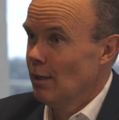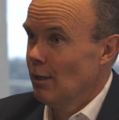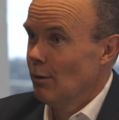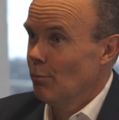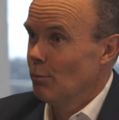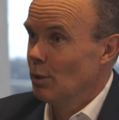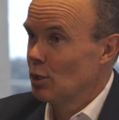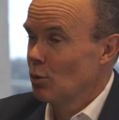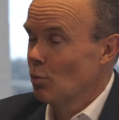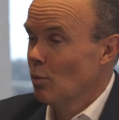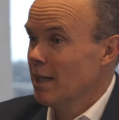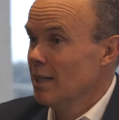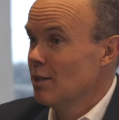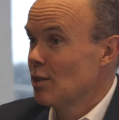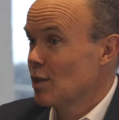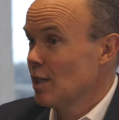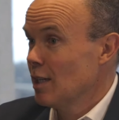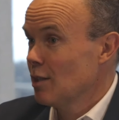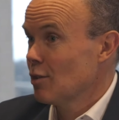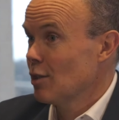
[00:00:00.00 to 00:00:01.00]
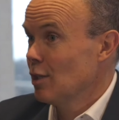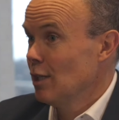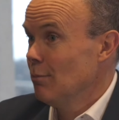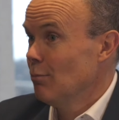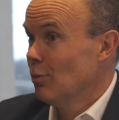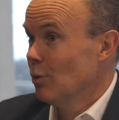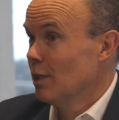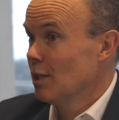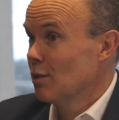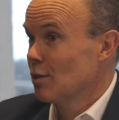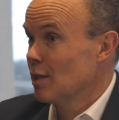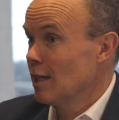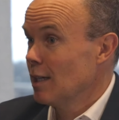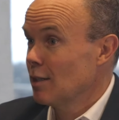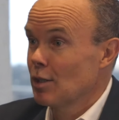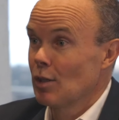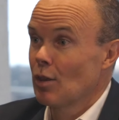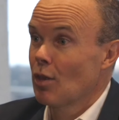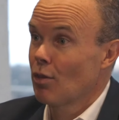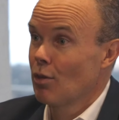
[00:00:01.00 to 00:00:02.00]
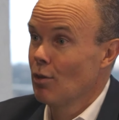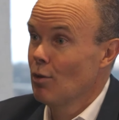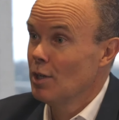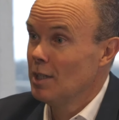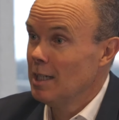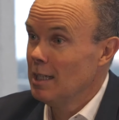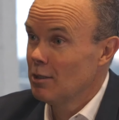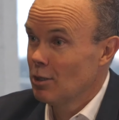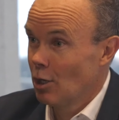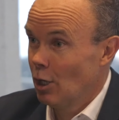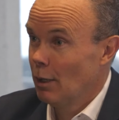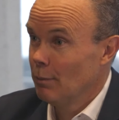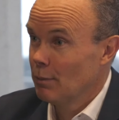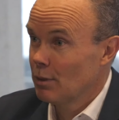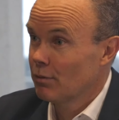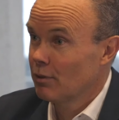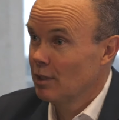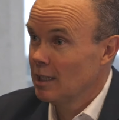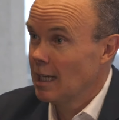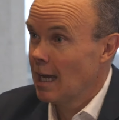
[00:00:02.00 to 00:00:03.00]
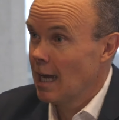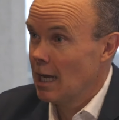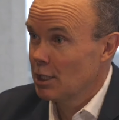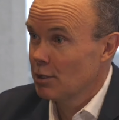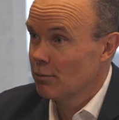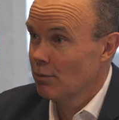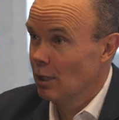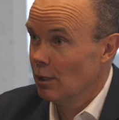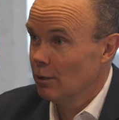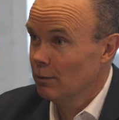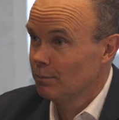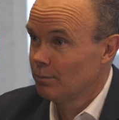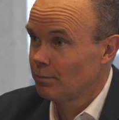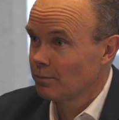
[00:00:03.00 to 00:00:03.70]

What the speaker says: between 16.6 and 30 times free cash flow.